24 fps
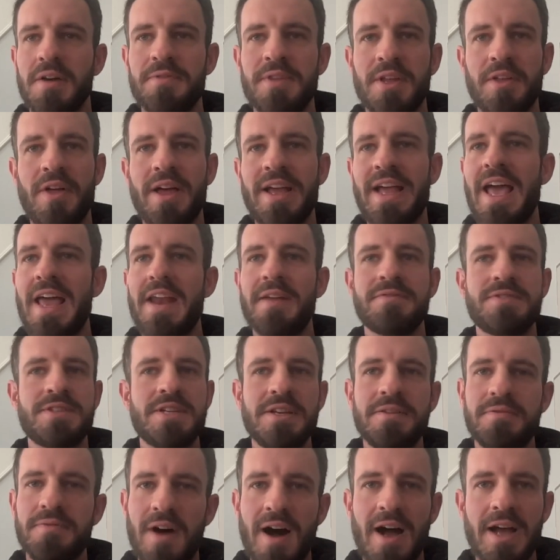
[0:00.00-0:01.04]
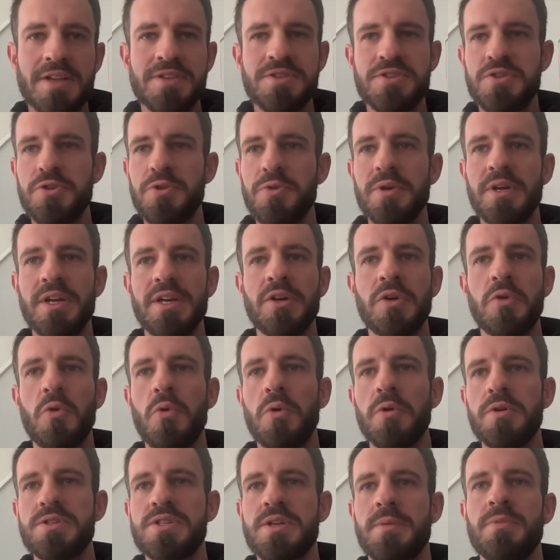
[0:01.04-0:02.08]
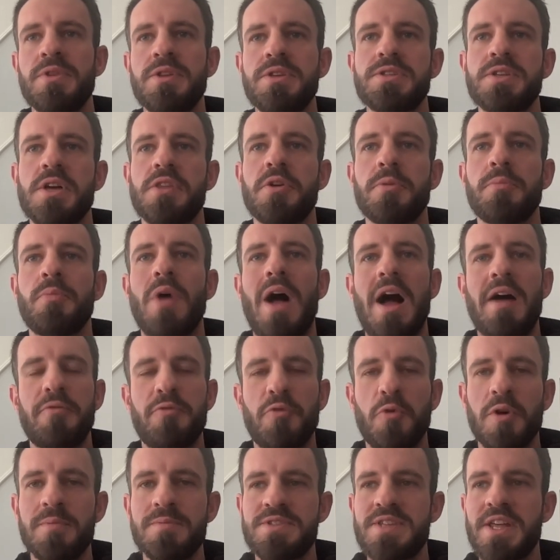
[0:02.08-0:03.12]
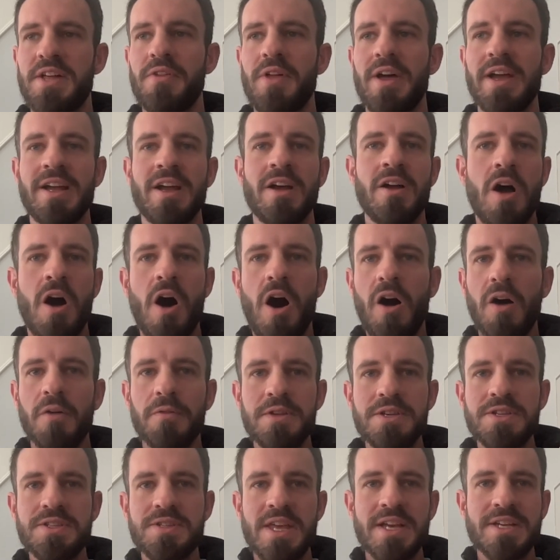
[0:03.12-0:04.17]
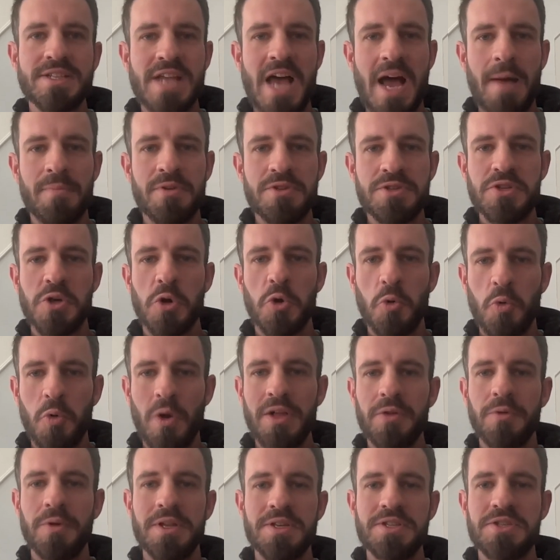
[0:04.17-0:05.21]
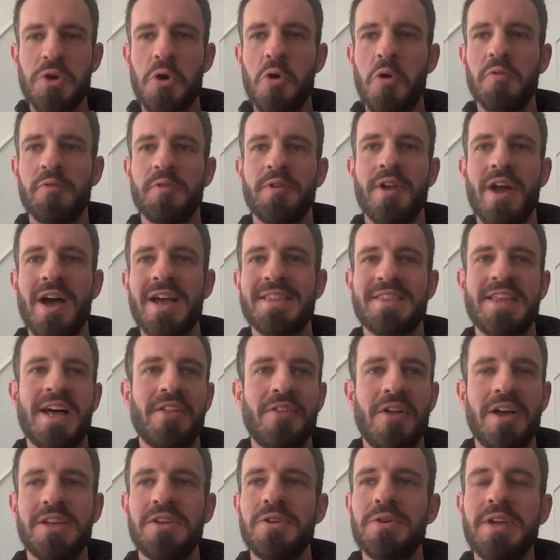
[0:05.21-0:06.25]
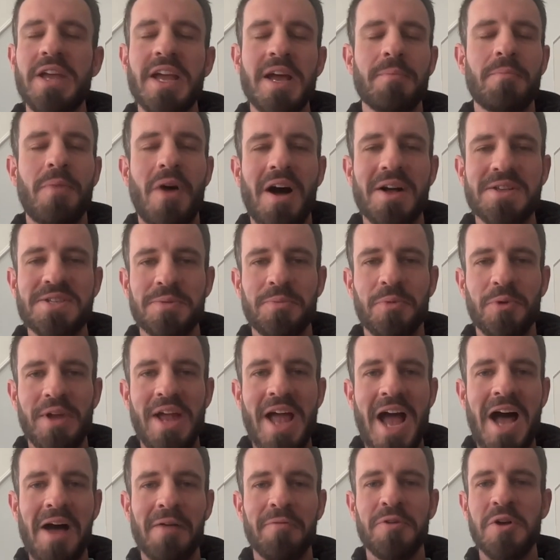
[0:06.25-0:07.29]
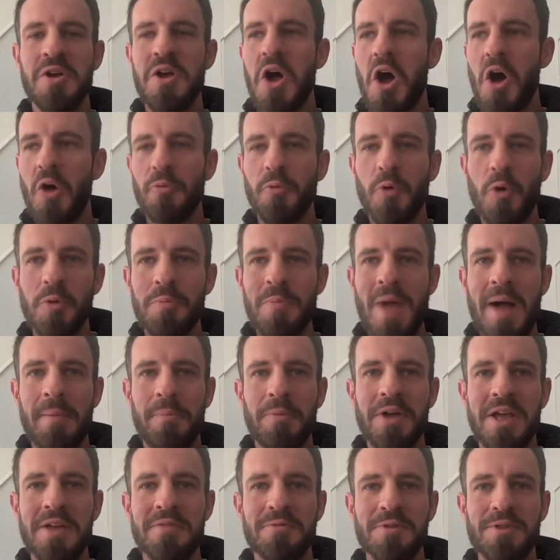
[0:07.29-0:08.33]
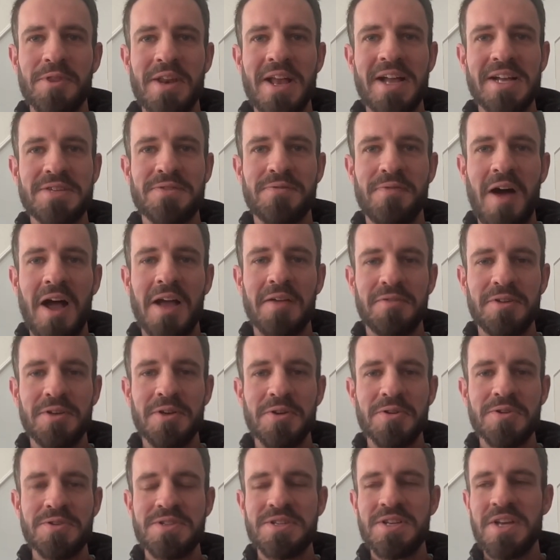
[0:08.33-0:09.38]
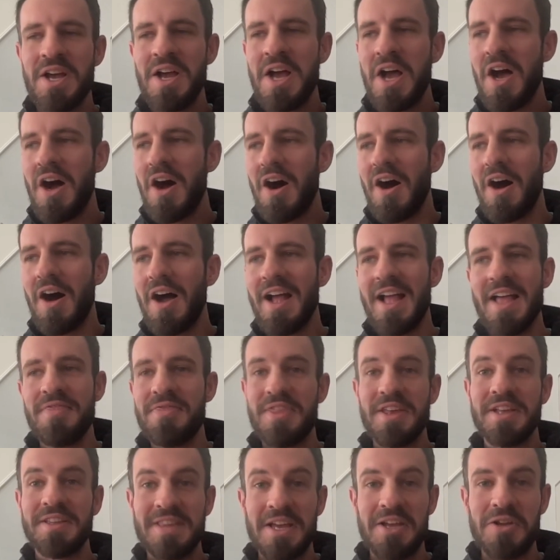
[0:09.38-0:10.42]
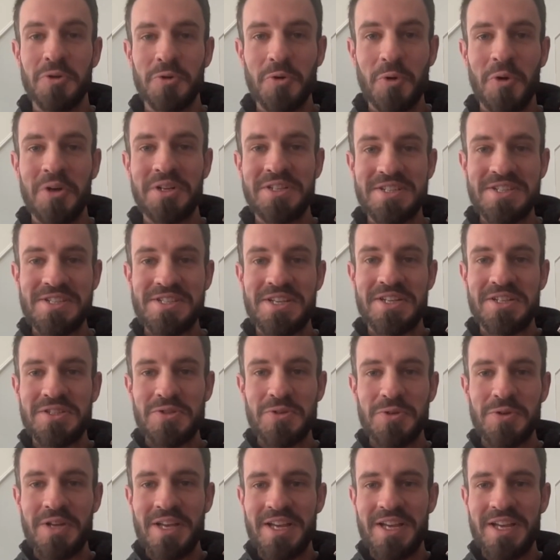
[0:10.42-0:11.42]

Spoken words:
that like NFTFi is doing, or some of these other platforms that like all these things happen so quickly and so overnight that like you can't possibly have a roadmap plan for the next 5 years and think that you're going to stick to it